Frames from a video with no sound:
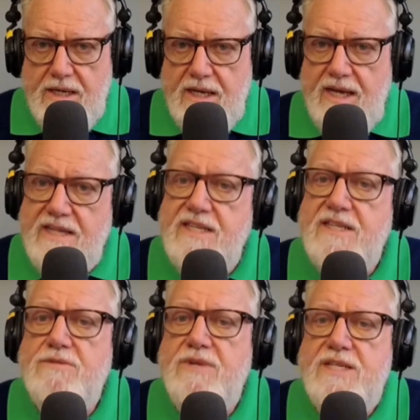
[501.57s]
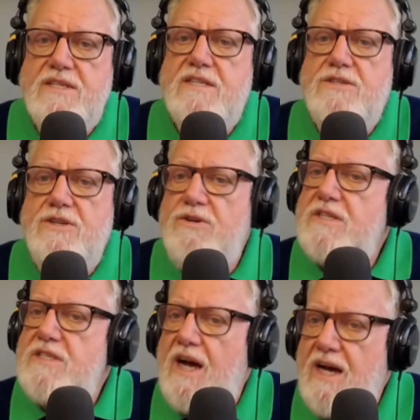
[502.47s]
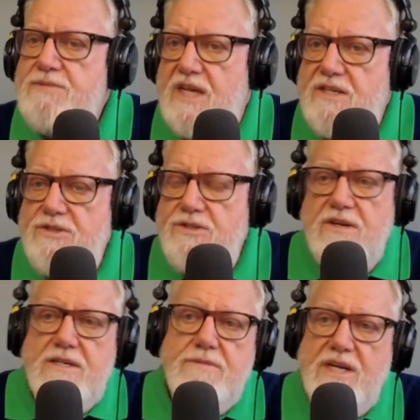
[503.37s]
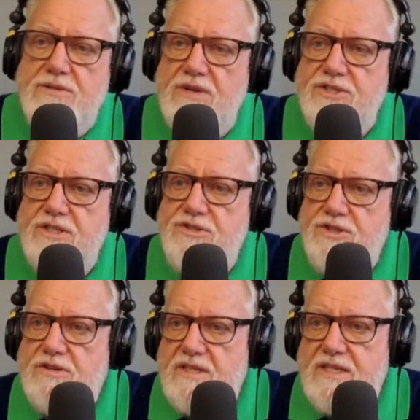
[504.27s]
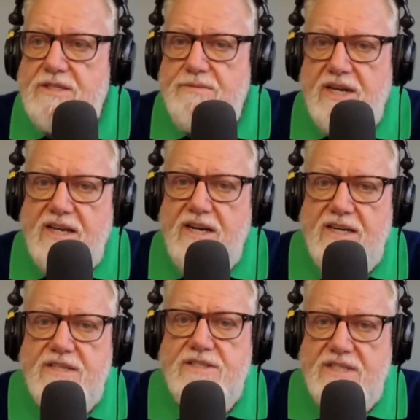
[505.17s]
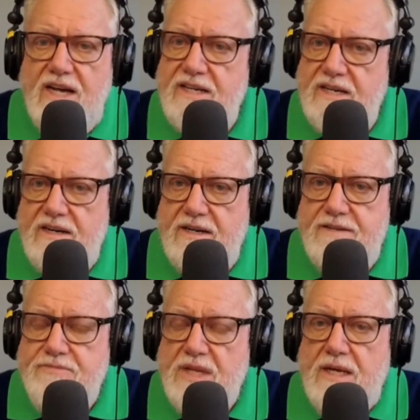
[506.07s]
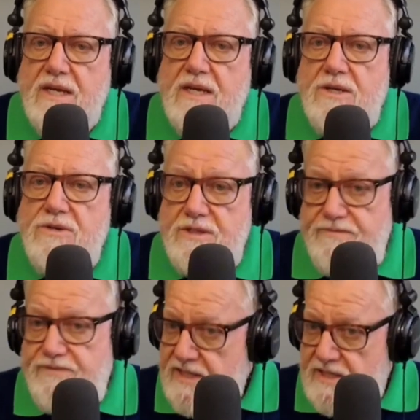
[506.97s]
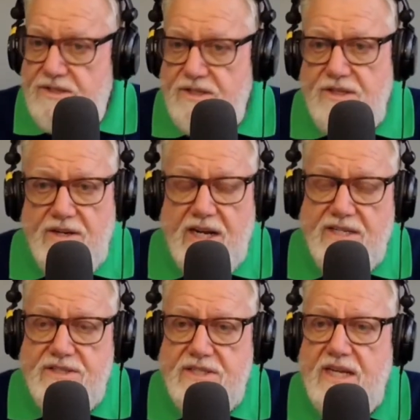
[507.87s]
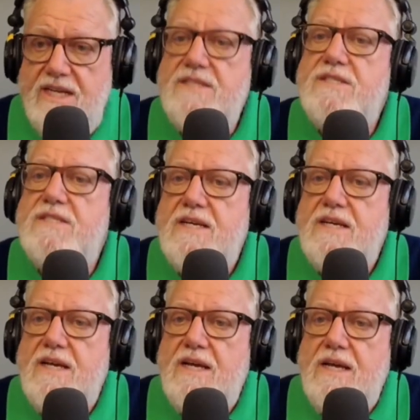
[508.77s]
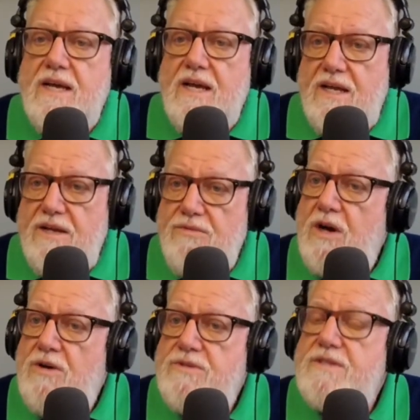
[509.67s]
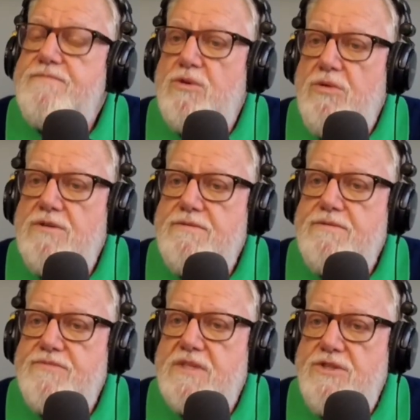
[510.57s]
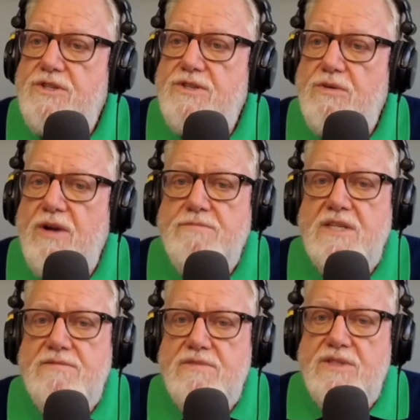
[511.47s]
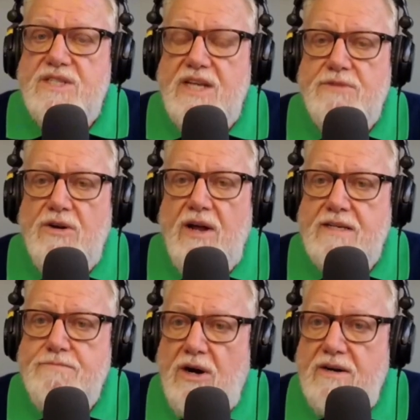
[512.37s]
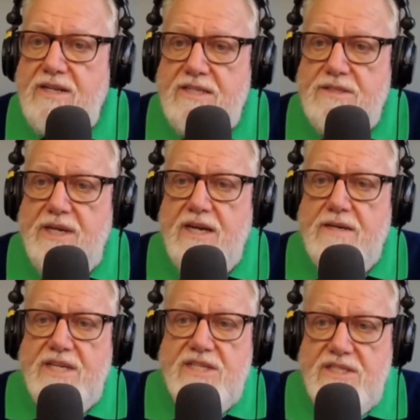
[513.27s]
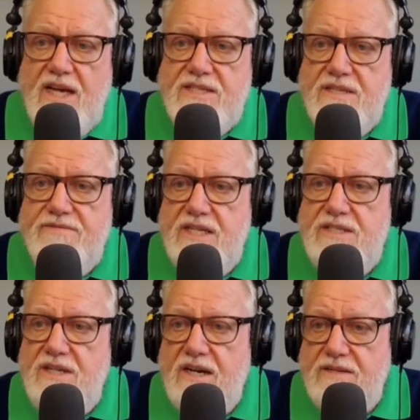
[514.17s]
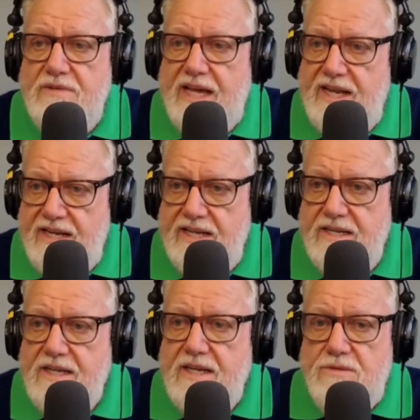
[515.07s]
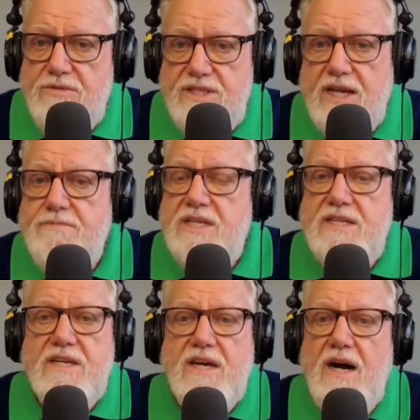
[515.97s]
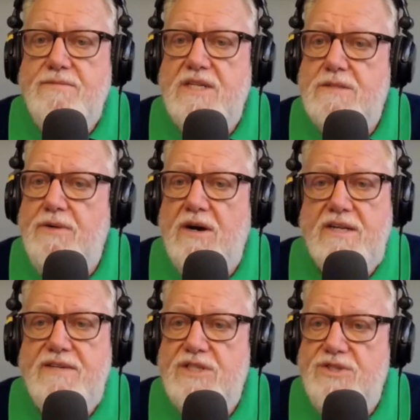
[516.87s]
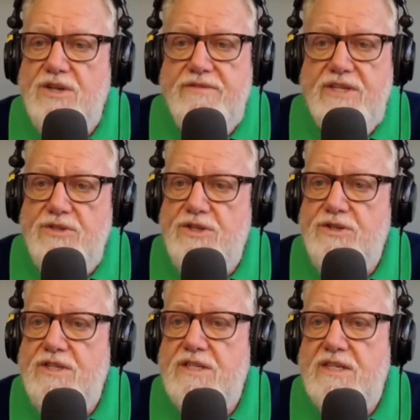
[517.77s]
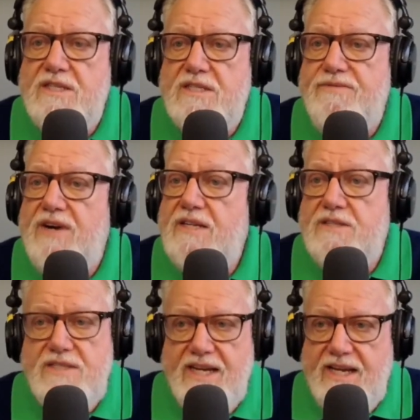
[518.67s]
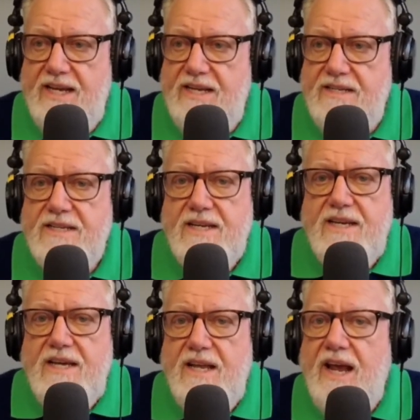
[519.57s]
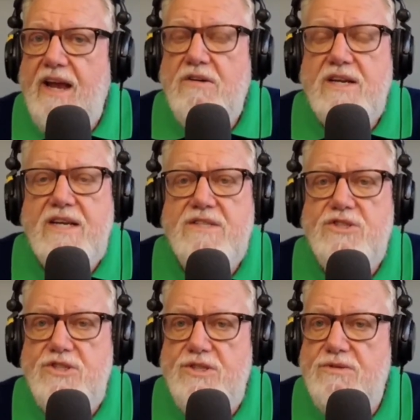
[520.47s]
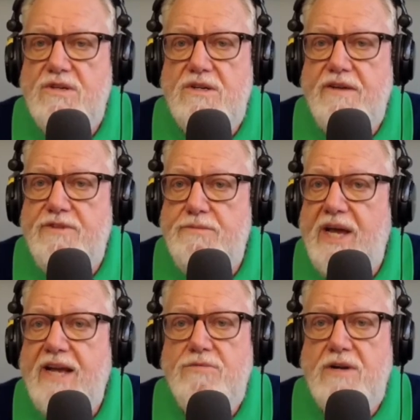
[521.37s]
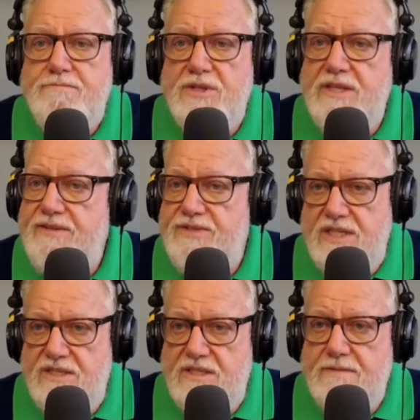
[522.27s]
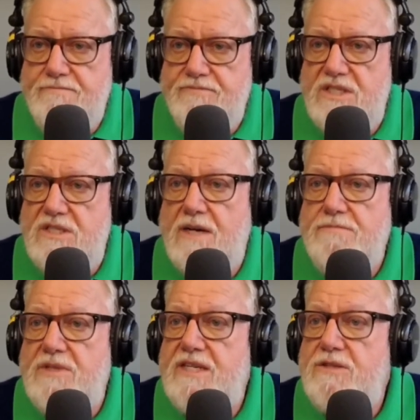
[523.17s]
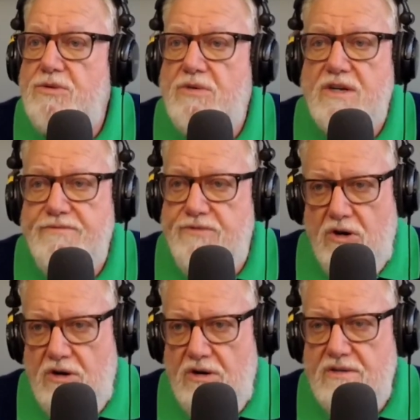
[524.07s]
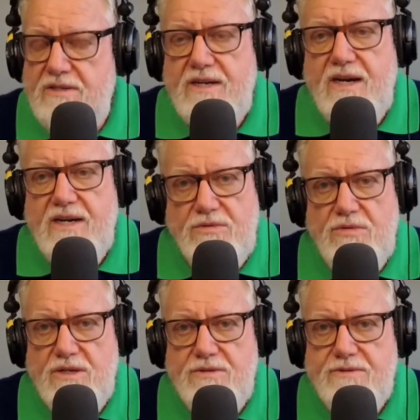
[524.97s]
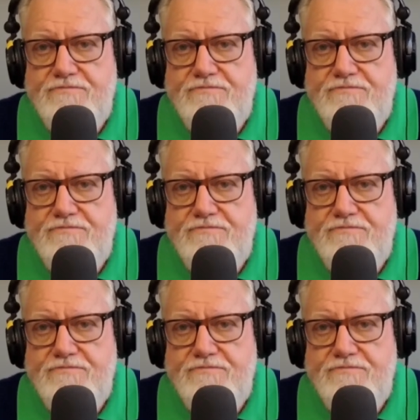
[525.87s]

And in a recent New York Times editorial by Russian journalist Mikhail Zygar, who defected to the United States, he wrote, quote, "To the Kremlin, the Democratic Party has become excessively dogmatic, resembling the Communist Party of the Soviet Union in its final decade, an arrogant steward of a bankrupt belief system stumbling toward a fall," unquote.